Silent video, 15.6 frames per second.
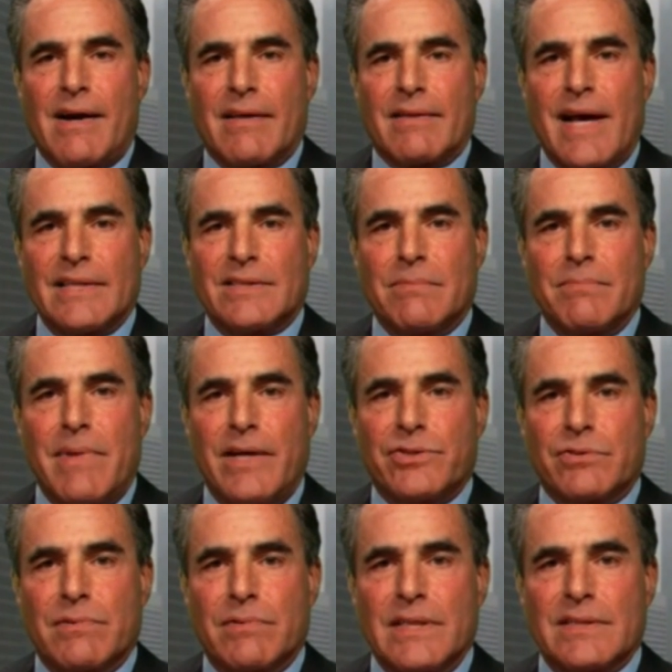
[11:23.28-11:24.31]
That's a
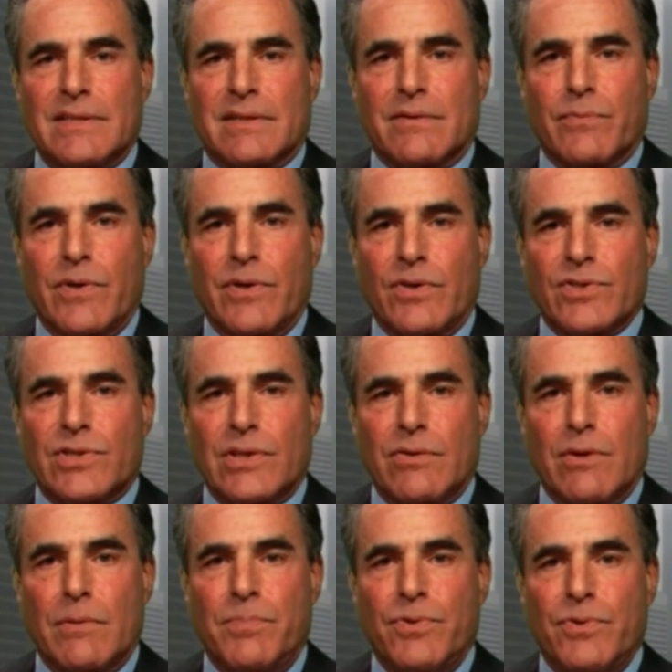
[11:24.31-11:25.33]
major reason. We
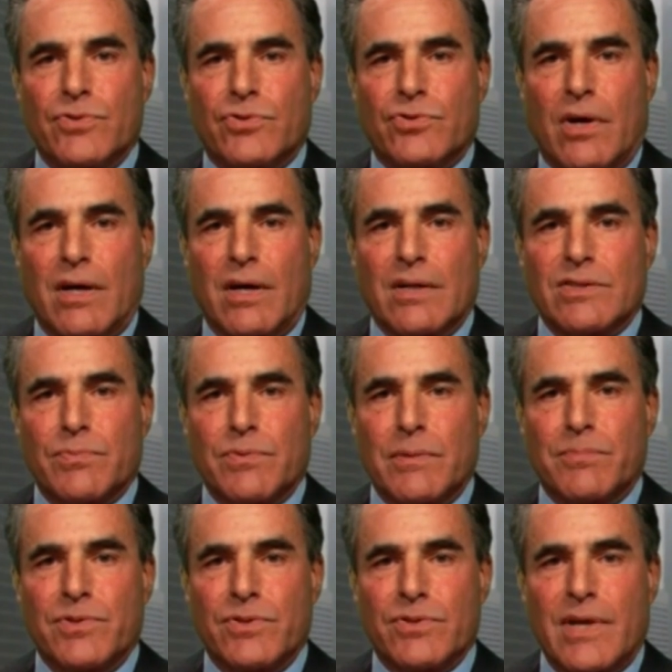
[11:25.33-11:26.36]
also abuse drugs, we
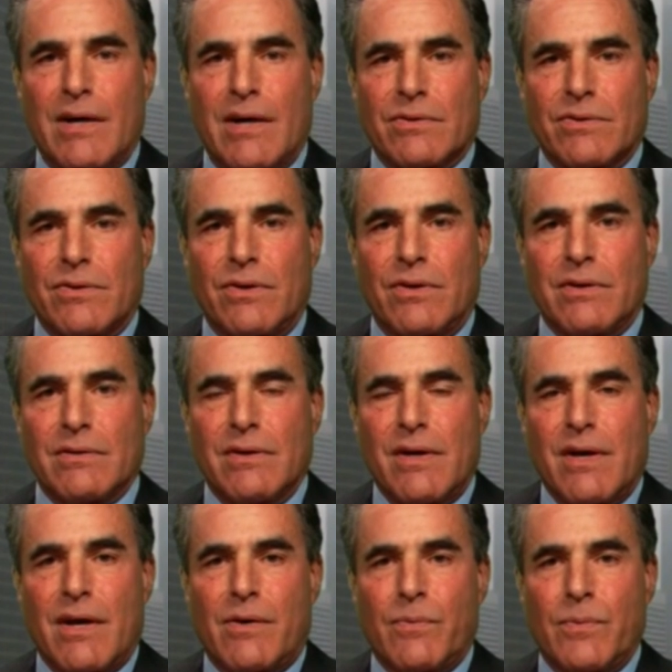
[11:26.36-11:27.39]
abuse alcohol,
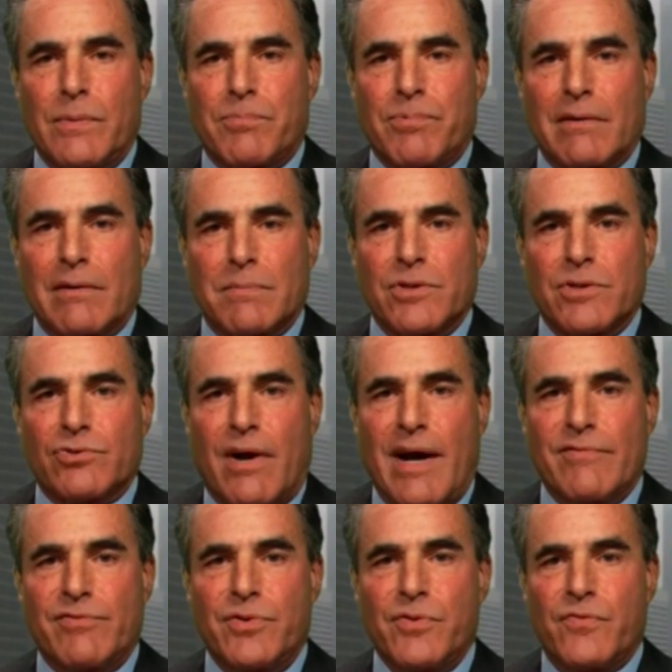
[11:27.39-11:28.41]
we probably
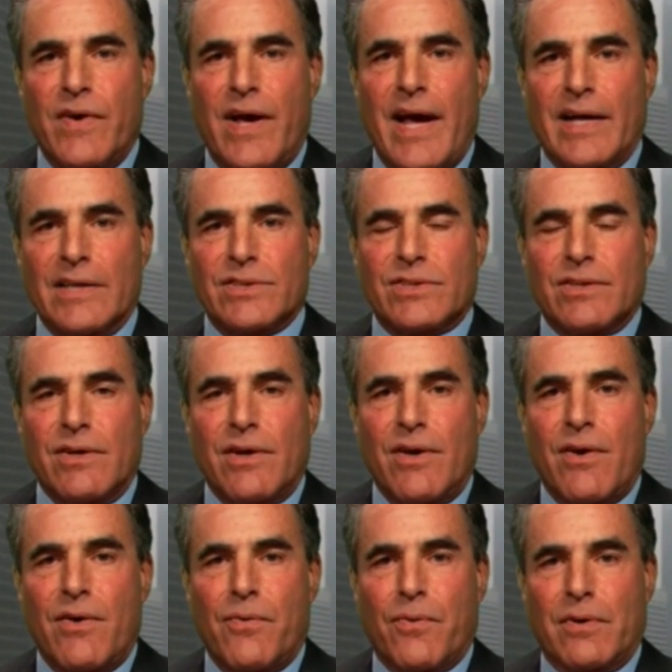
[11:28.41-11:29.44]
drive too fast
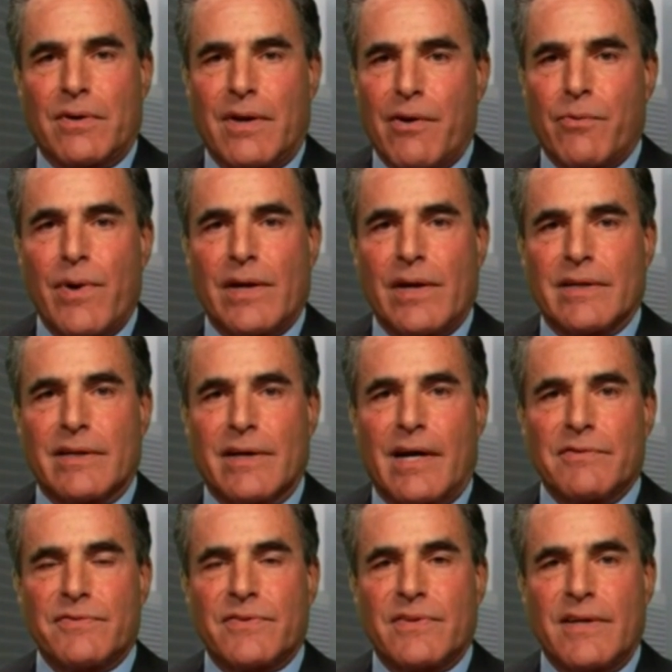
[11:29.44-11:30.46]
or not well
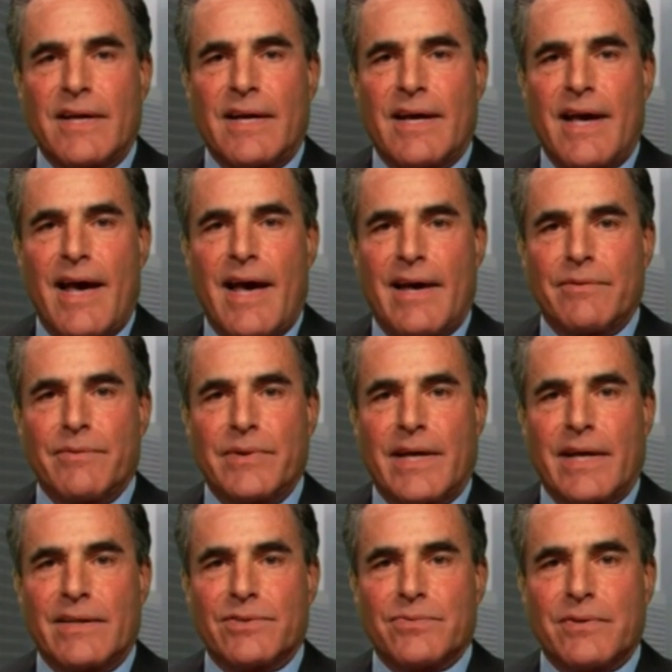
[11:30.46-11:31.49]
enough, and we
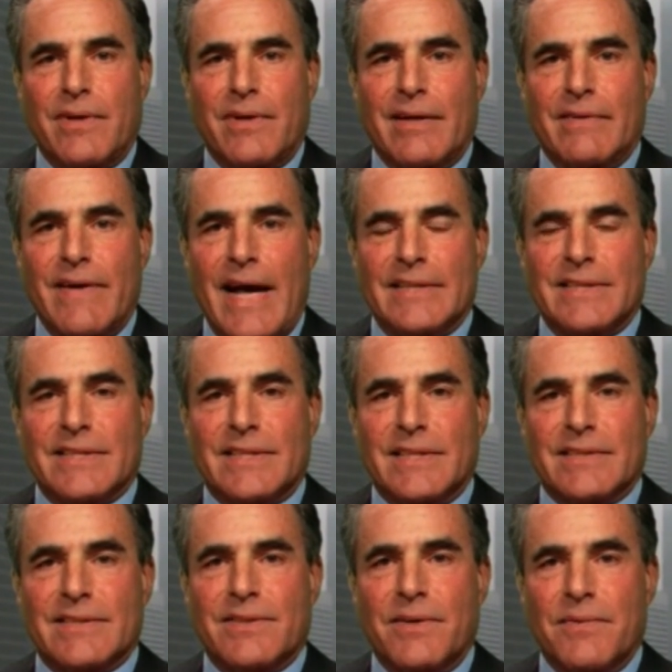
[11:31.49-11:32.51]
get into a lot of
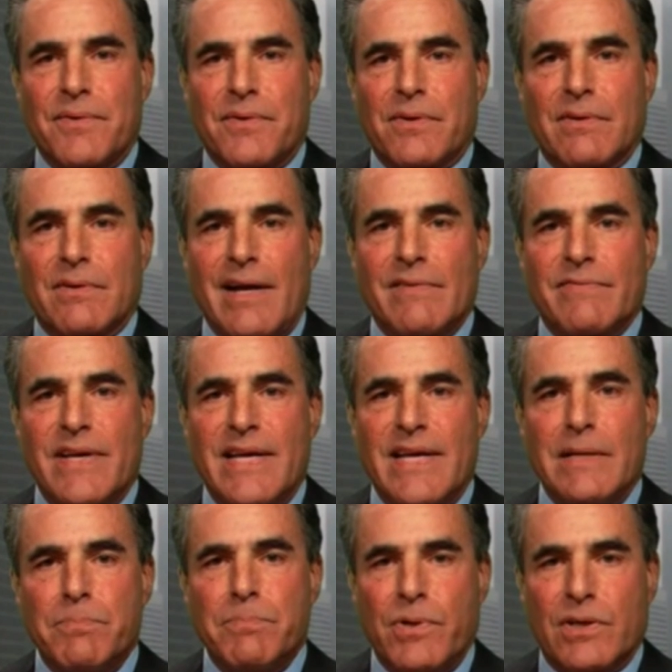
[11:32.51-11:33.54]
accidents. So there are a lot of
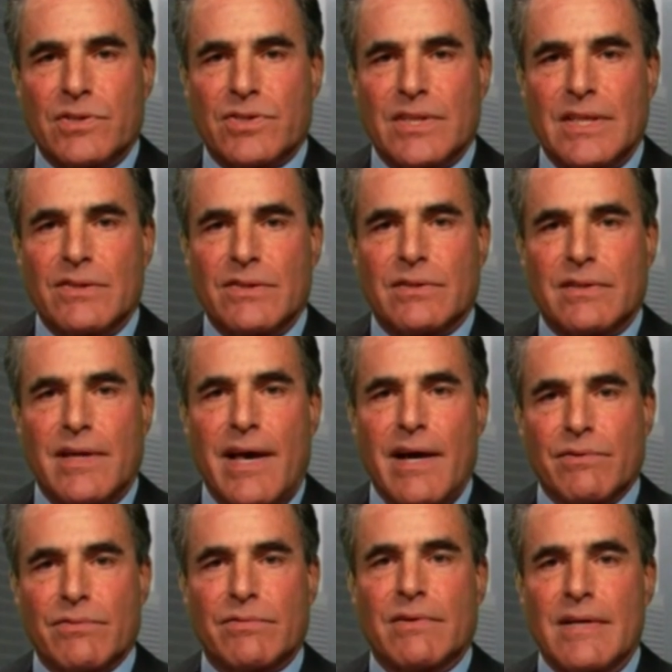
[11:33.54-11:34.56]
inputs into the
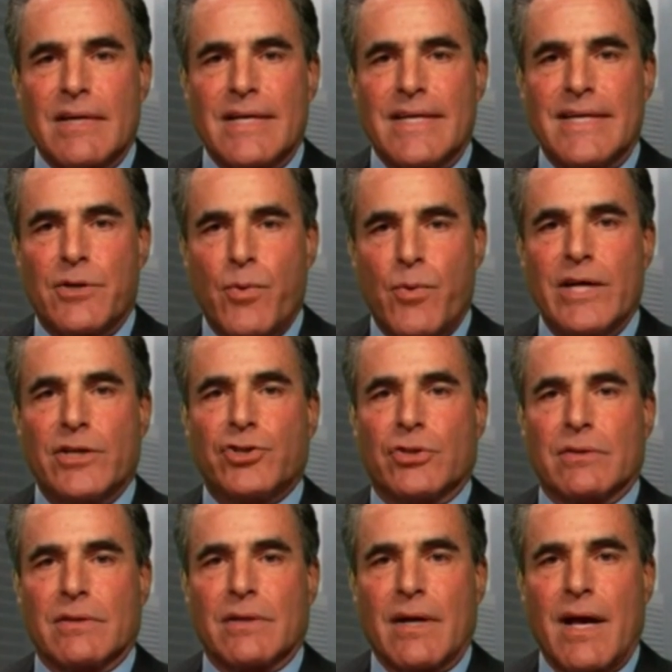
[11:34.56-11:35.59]
health
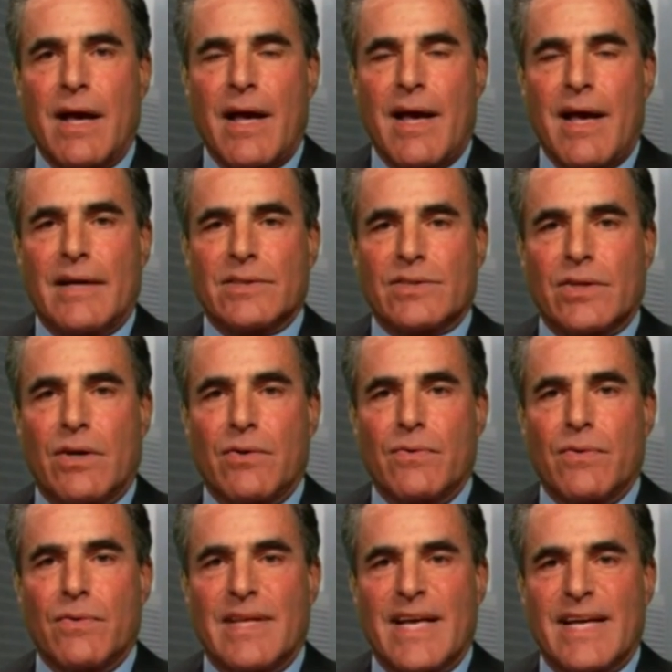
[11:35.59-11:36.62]
equation,
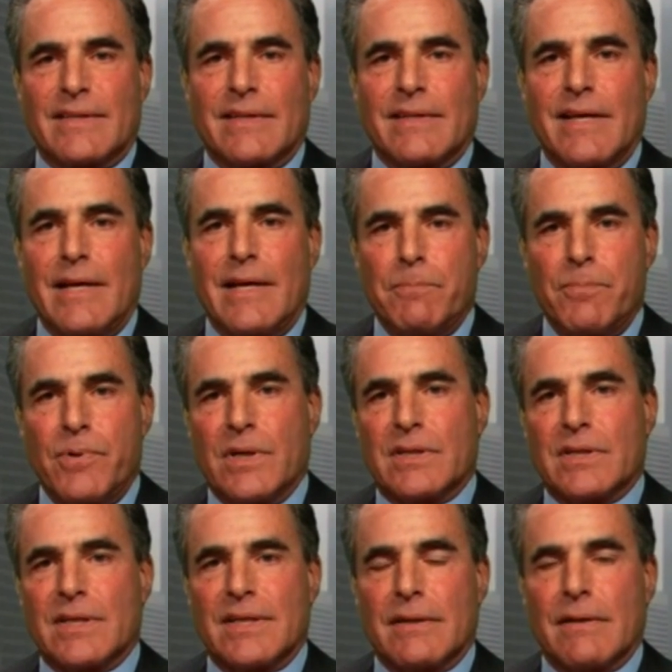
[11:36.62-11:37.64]
so that input